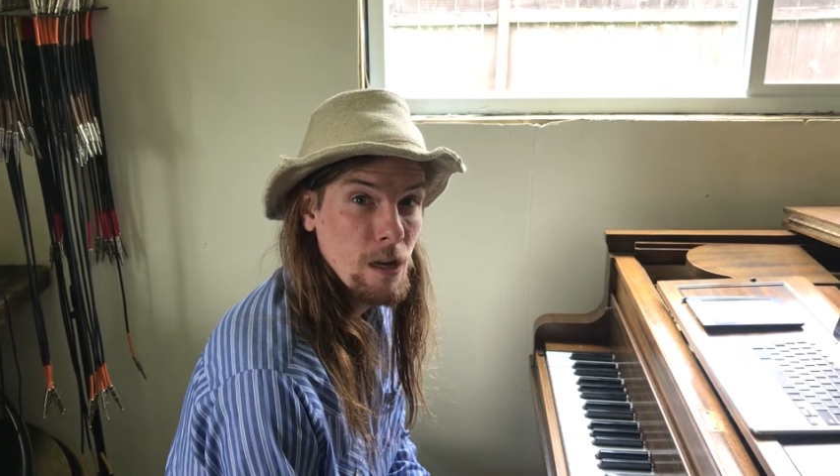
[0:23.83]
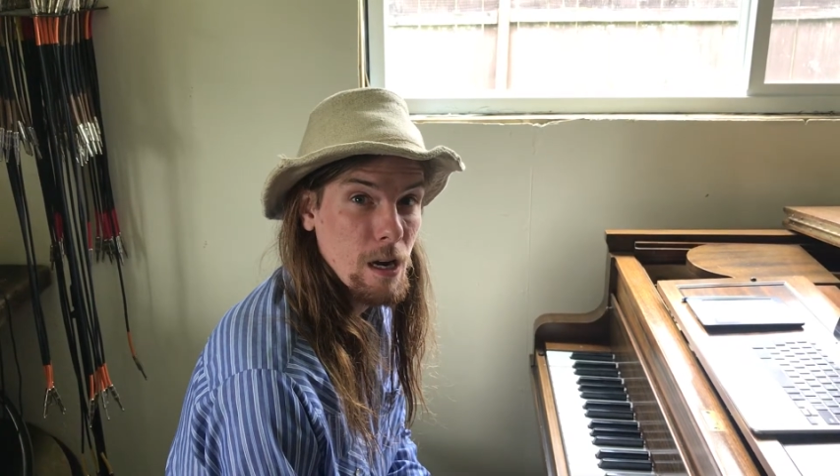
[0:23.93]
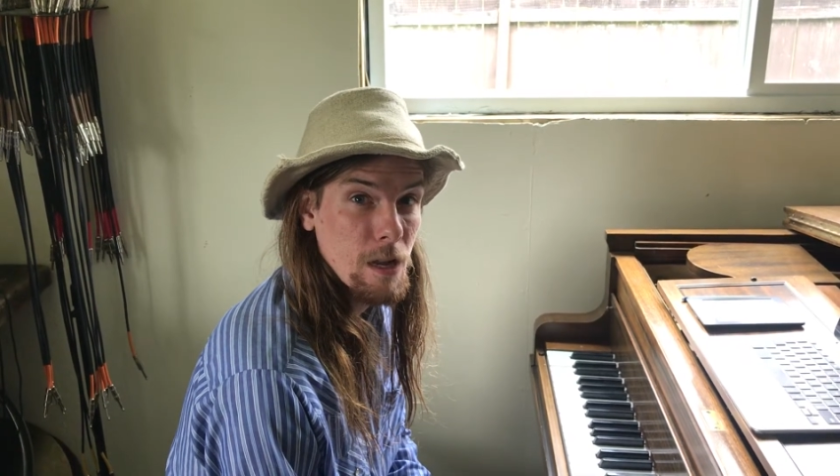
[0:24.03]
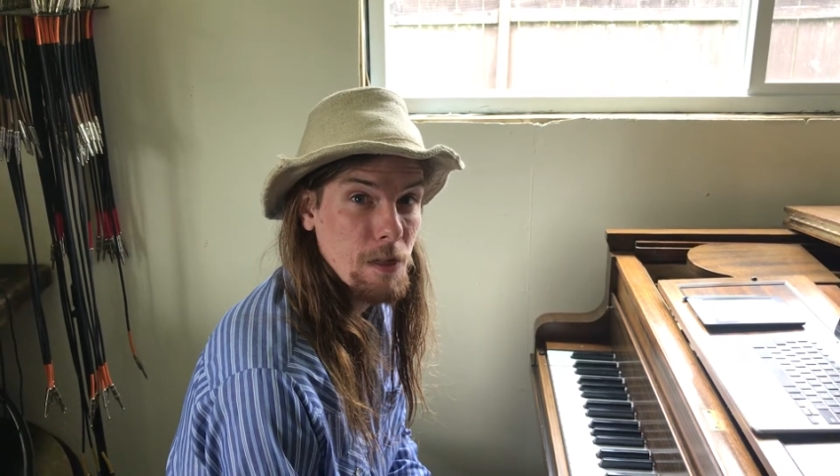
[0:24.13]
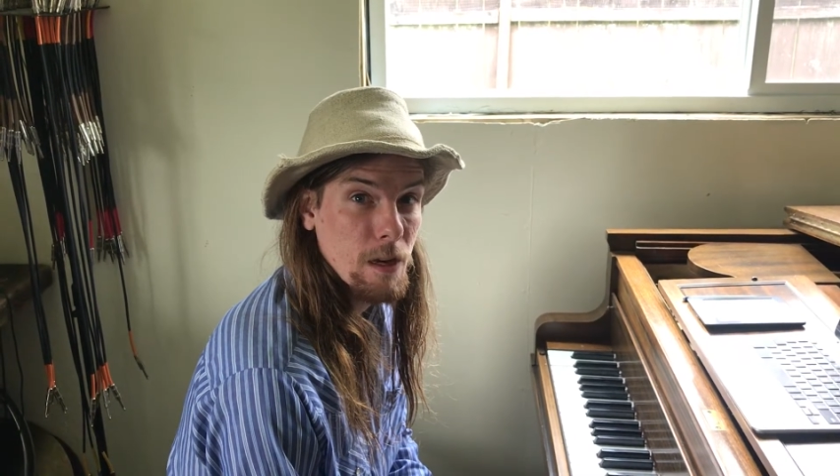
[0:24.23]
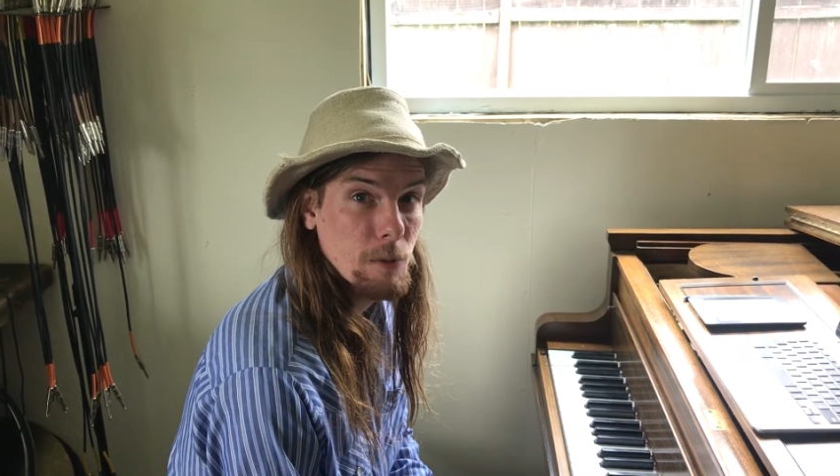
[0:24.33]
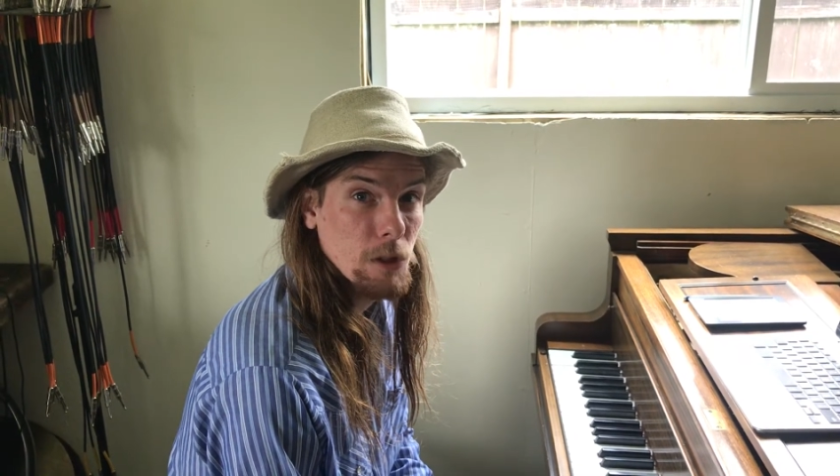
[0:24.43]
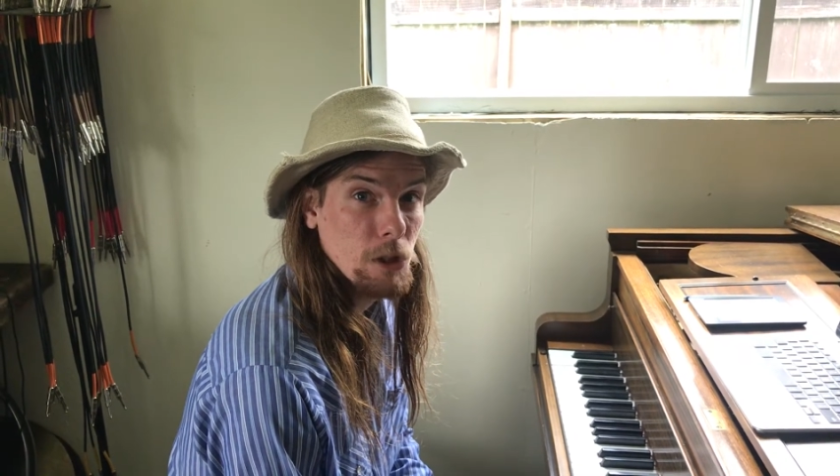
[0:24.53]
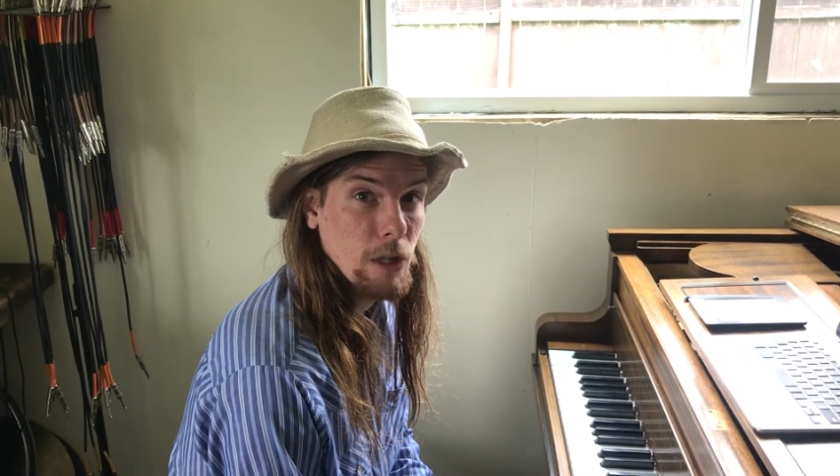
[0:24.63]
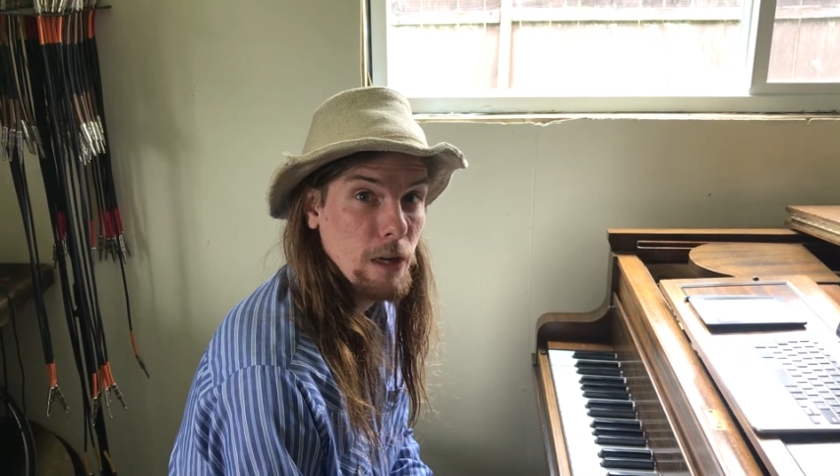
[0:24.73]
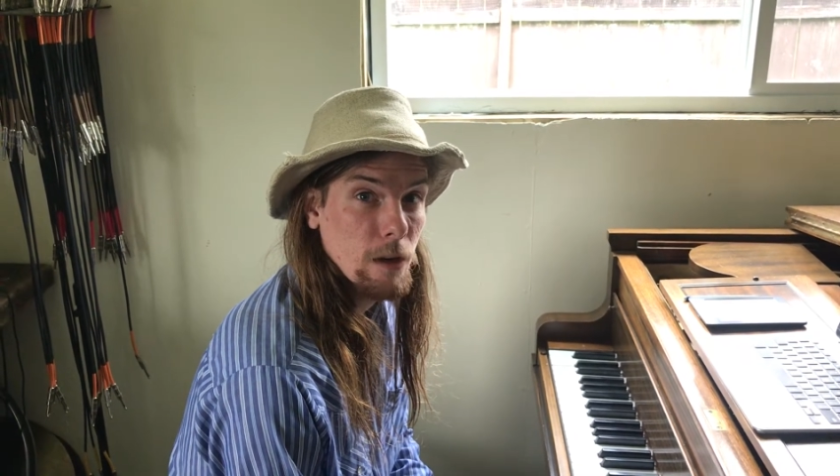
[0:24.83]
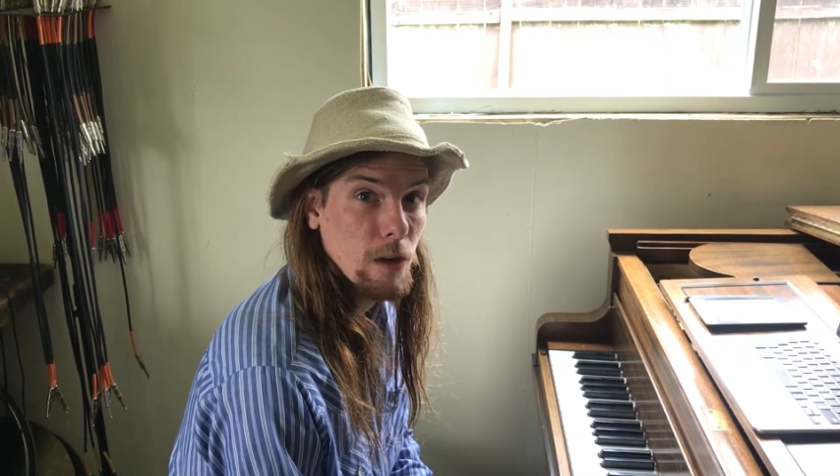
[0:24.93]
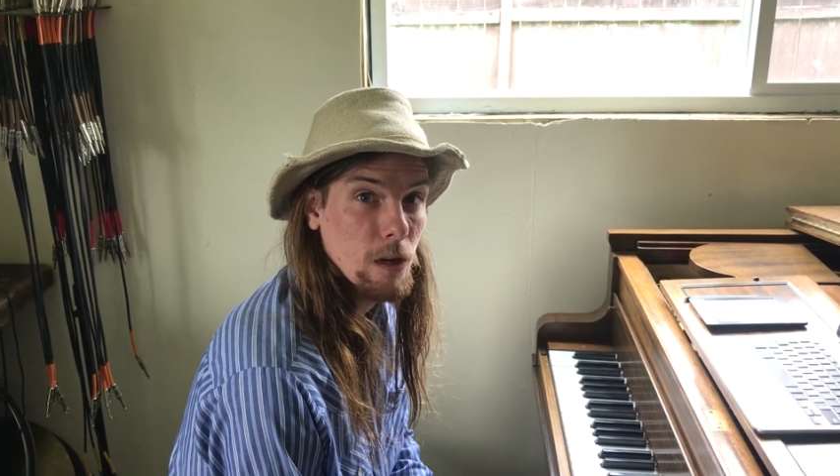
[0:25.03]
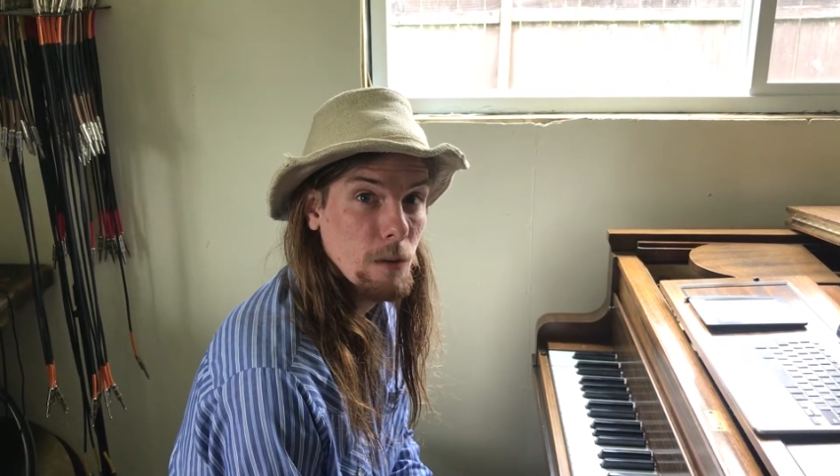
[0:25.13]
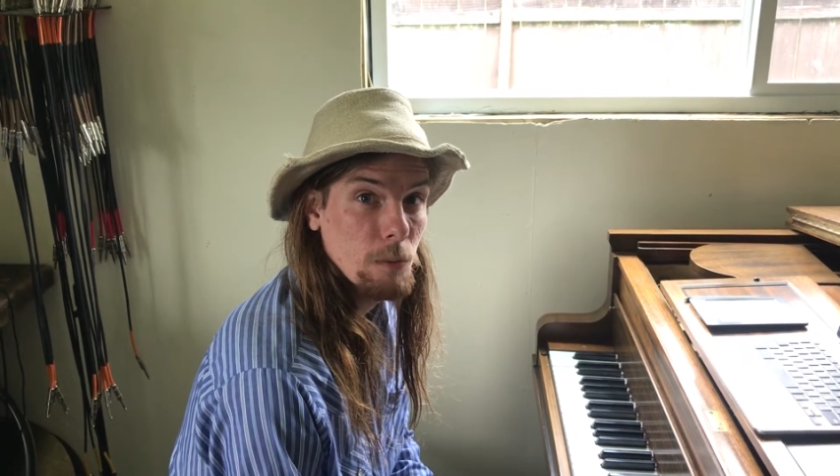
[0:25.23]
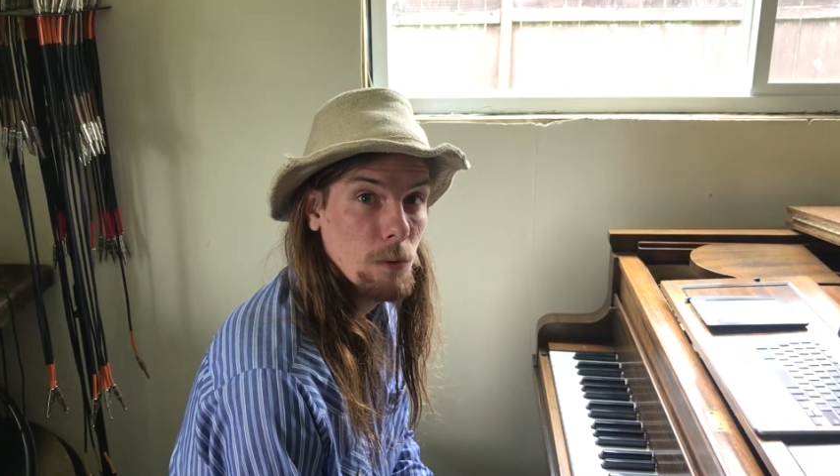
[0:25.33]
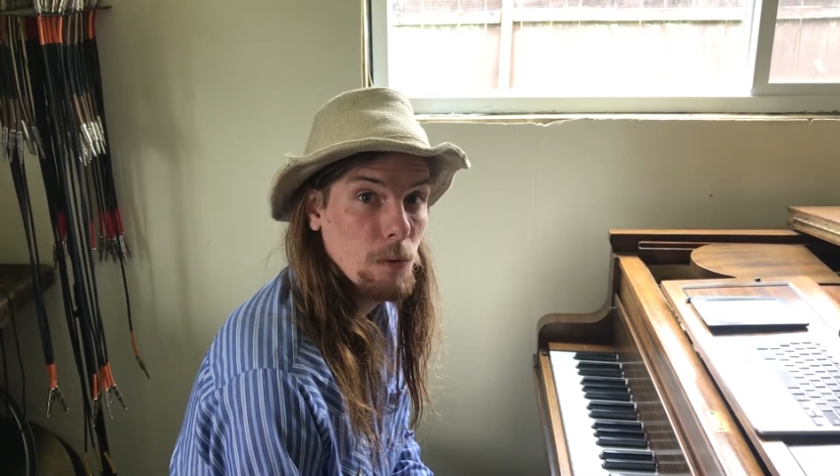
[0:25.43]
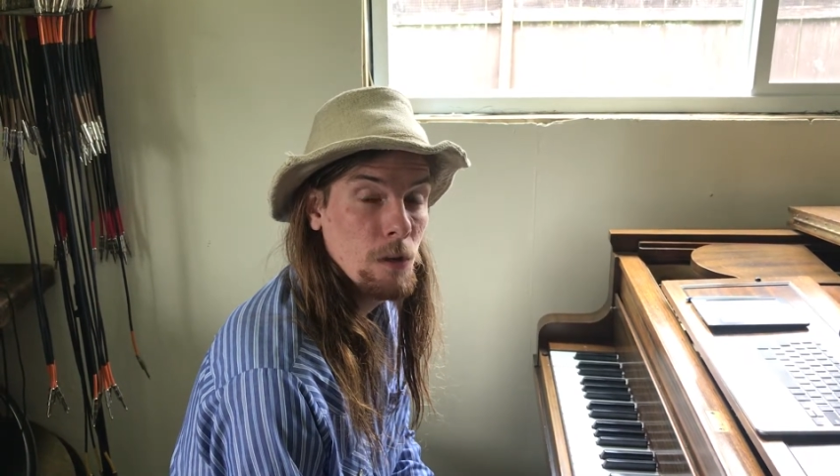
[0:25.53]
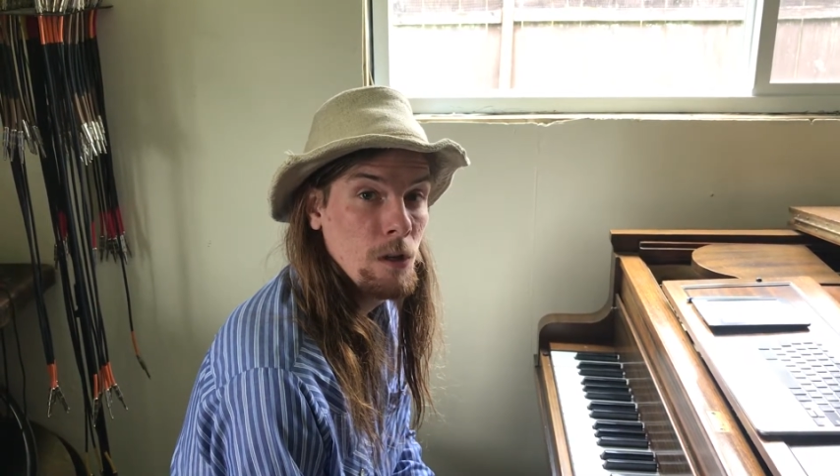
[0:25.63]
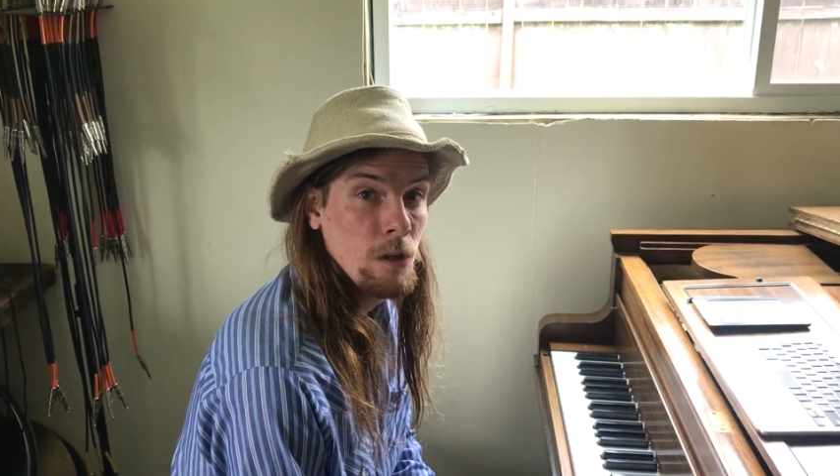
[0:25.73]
and then I'm going to share a couple